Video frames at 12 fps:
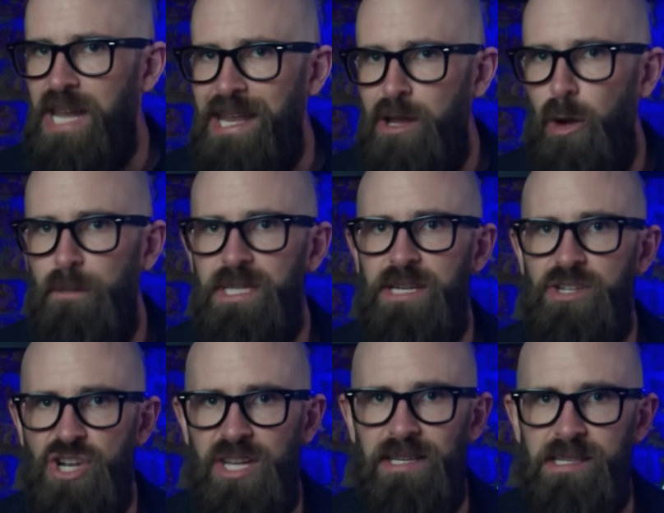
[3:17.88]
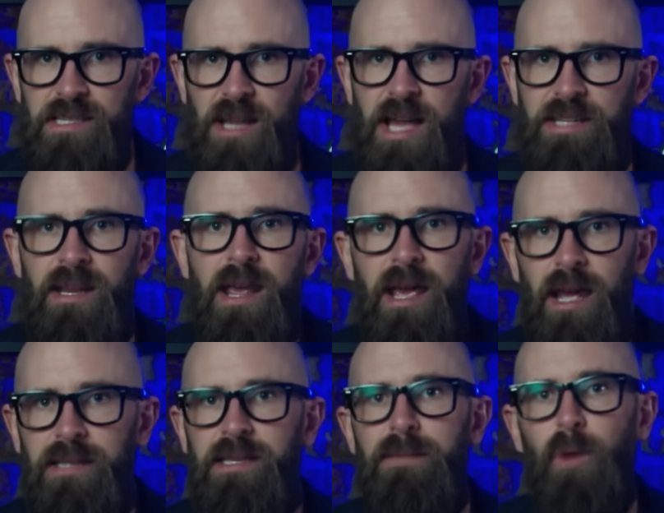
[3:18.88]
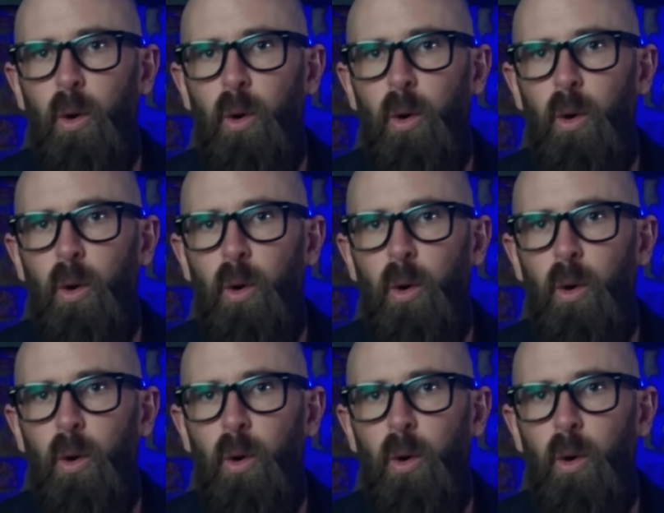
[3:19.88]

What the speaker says: any competition in sight and keep